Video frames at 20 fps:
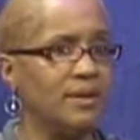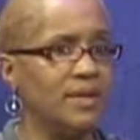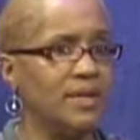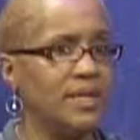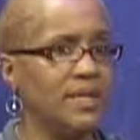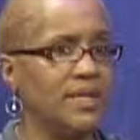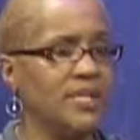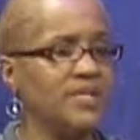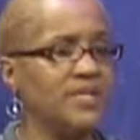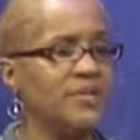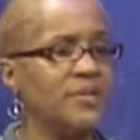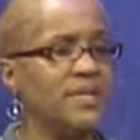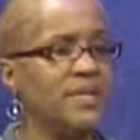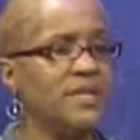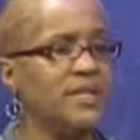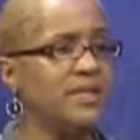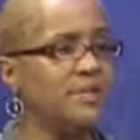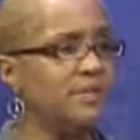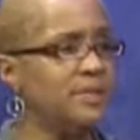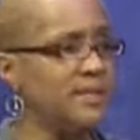he's been
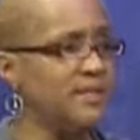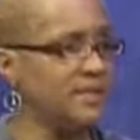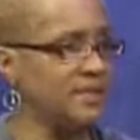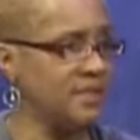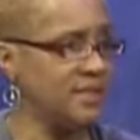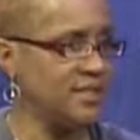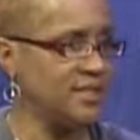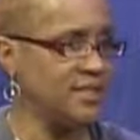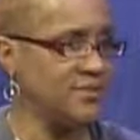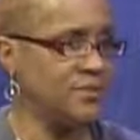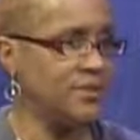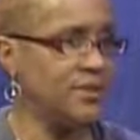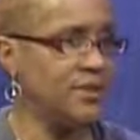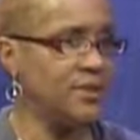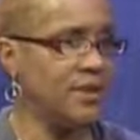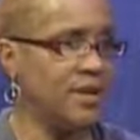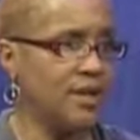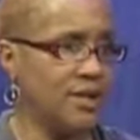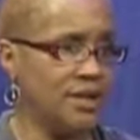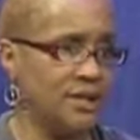in the business for a
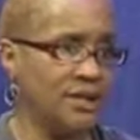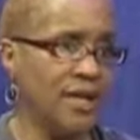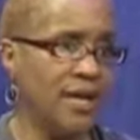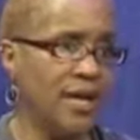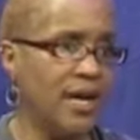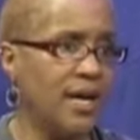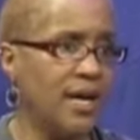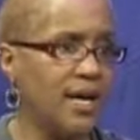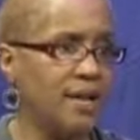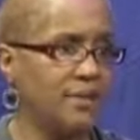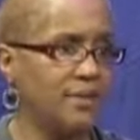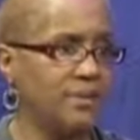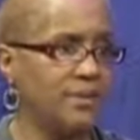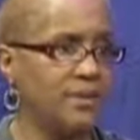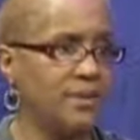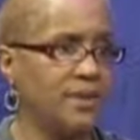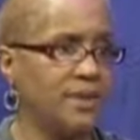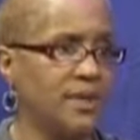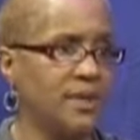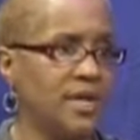long time
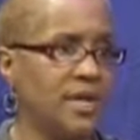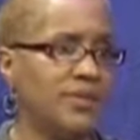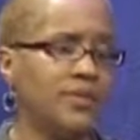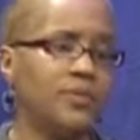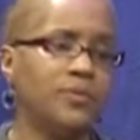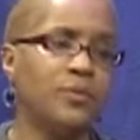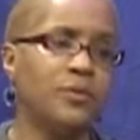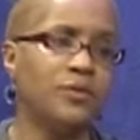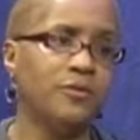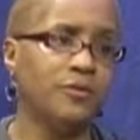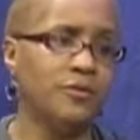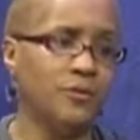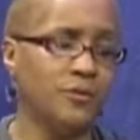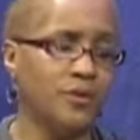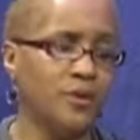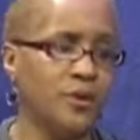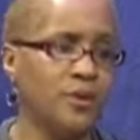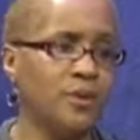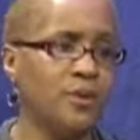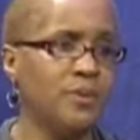as a
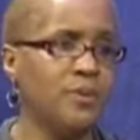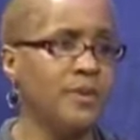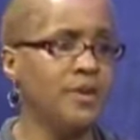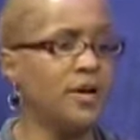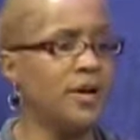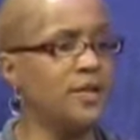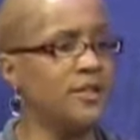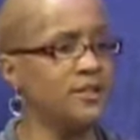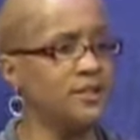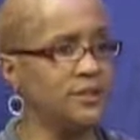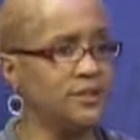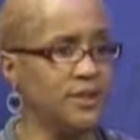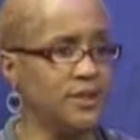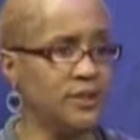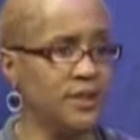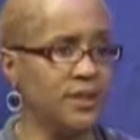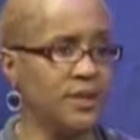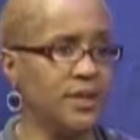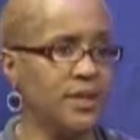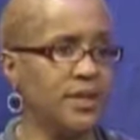performer, but
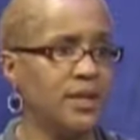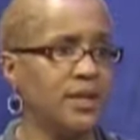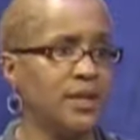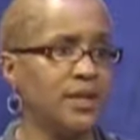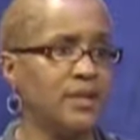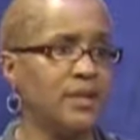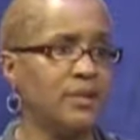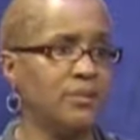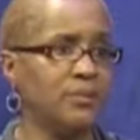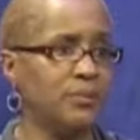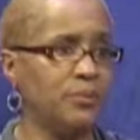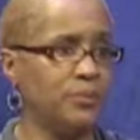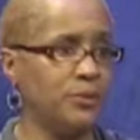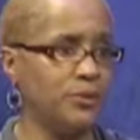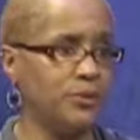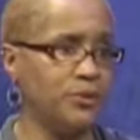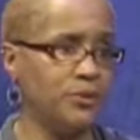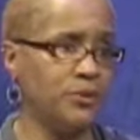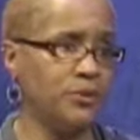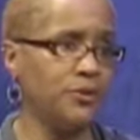also a
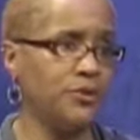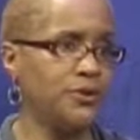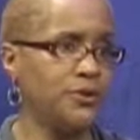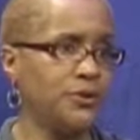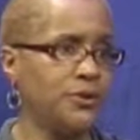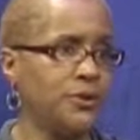producer